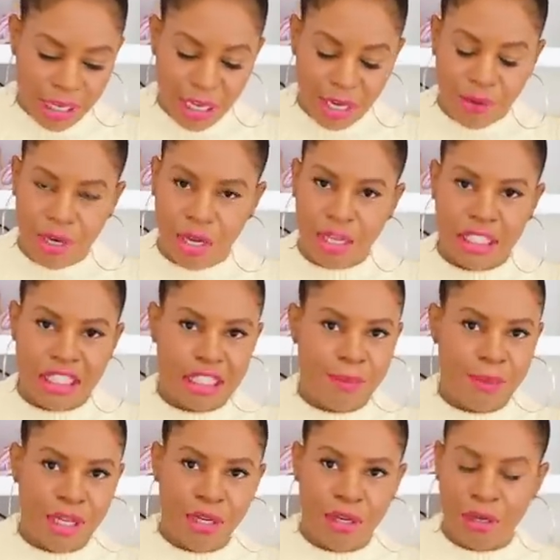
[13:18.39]
carry-on
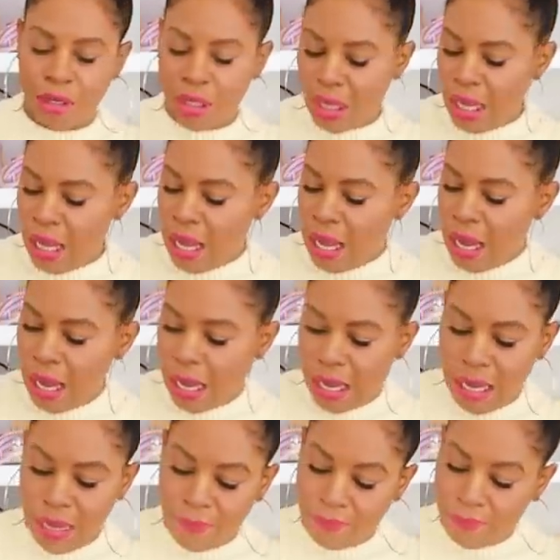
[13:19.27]
spinner,
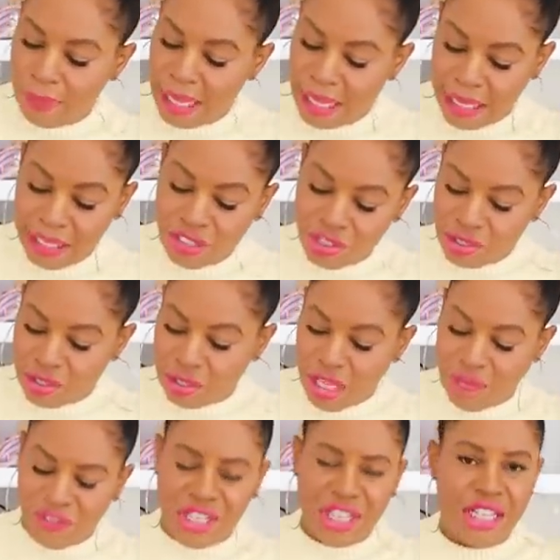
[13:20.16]
um, and I just
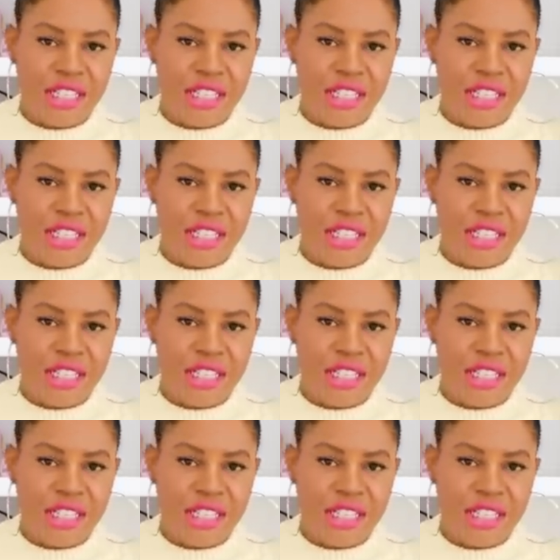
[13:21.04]
love it.